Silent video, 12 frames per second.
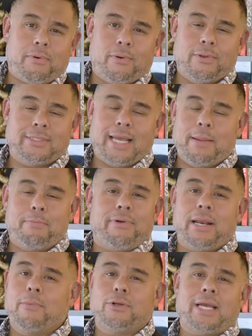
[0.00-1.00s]
prawns in
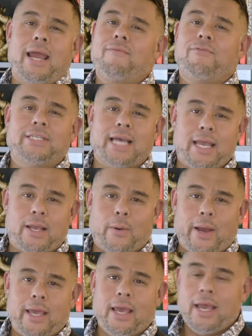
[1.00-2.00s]
pretty much every
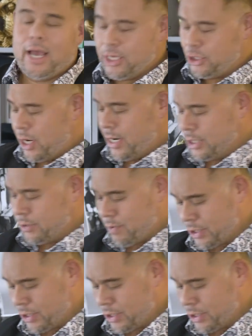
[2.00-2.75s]
takeaway and Chinese